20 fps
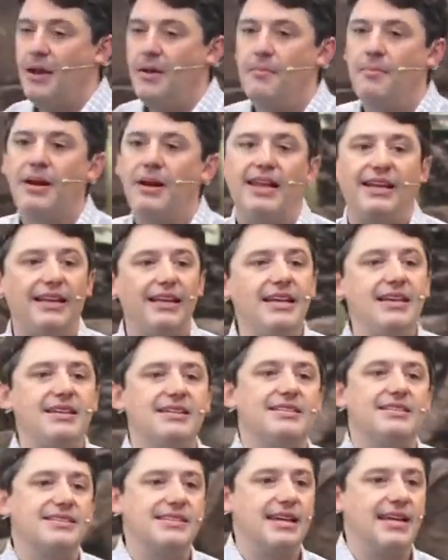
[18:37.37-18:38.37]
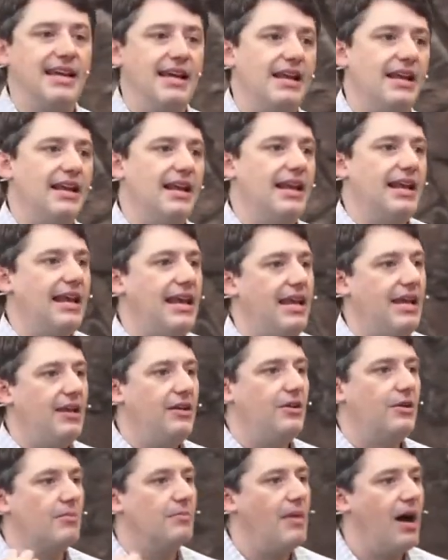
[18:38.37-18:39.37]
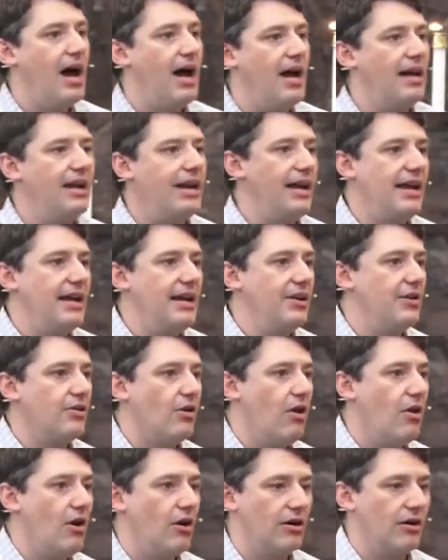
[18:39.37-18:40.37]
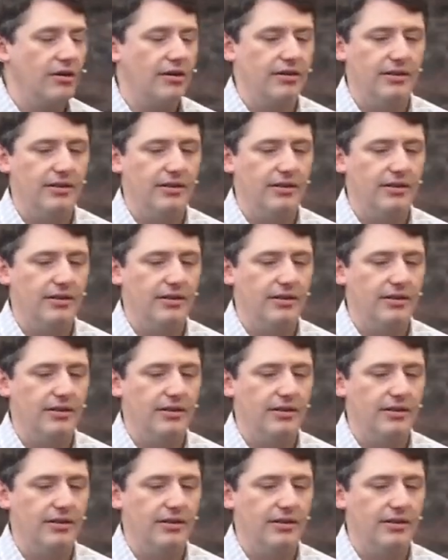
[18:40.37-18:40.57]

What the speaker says: But at least sing it in your mind and in your heart.